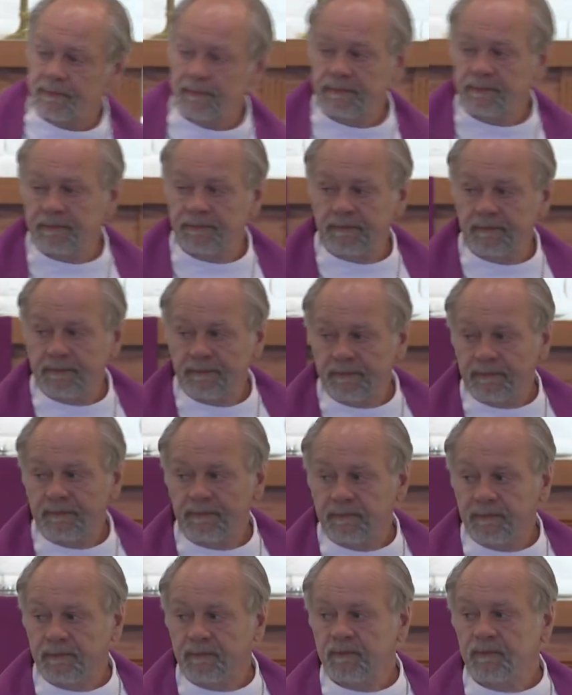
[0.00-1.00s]
I think
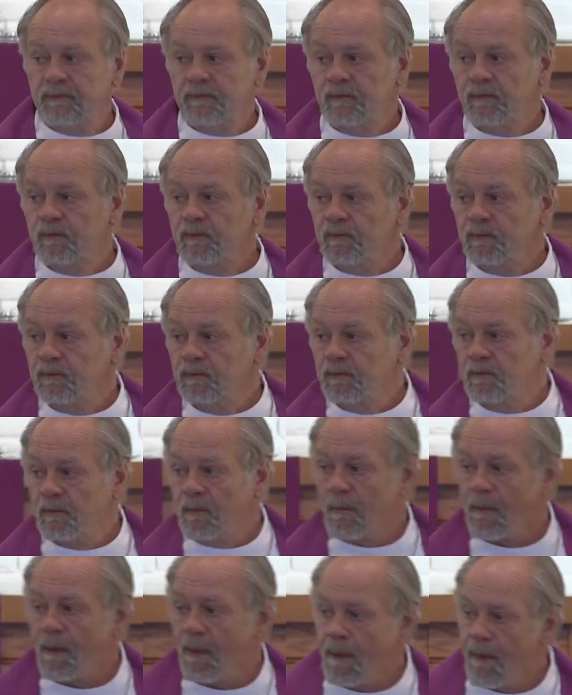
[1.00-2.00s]
Judas thought that the
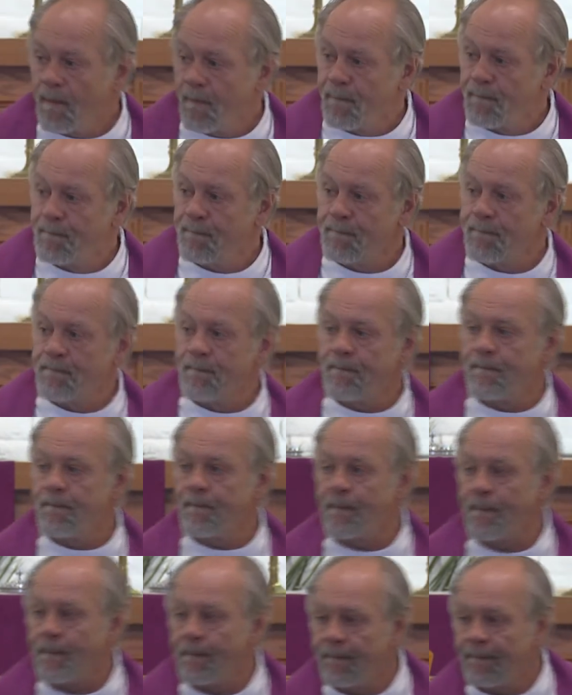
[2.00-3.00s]
Lord was supposed to
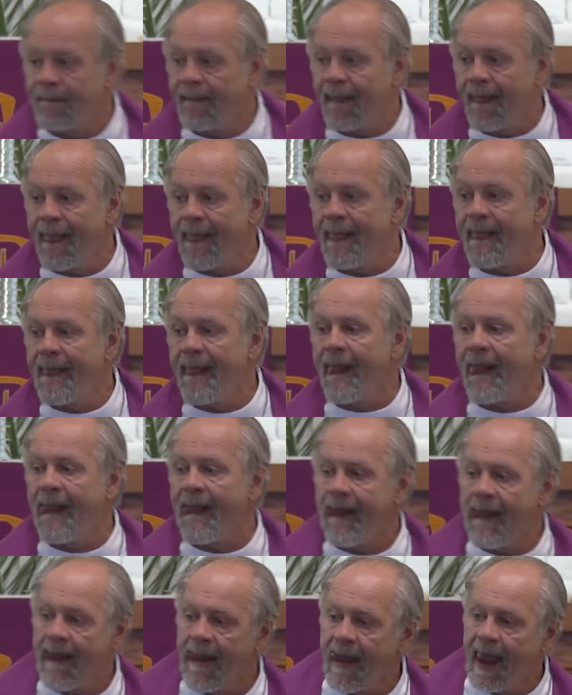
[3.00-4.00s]
be the king,
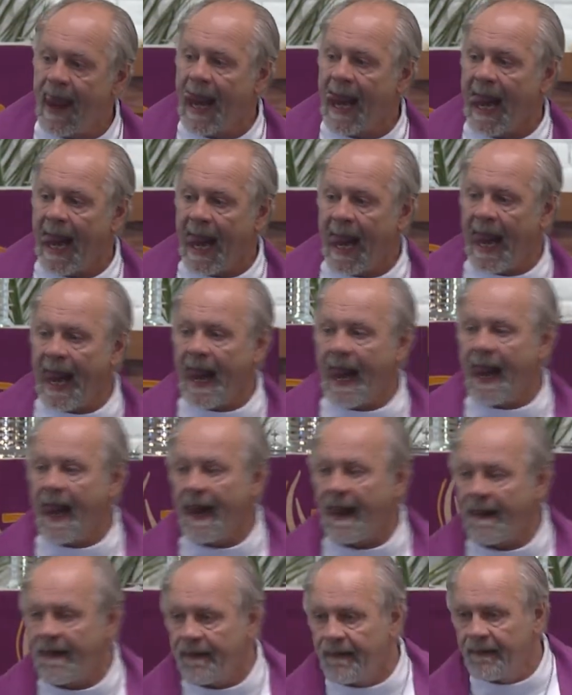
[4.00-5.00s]
a human
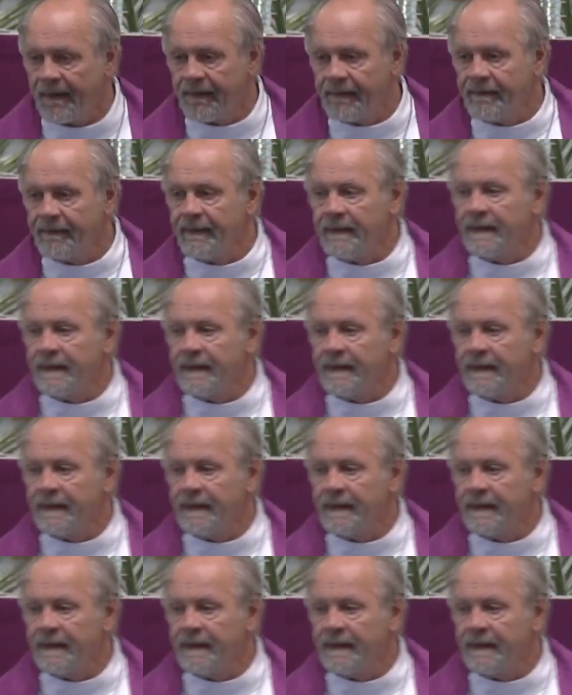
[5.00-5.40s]
king.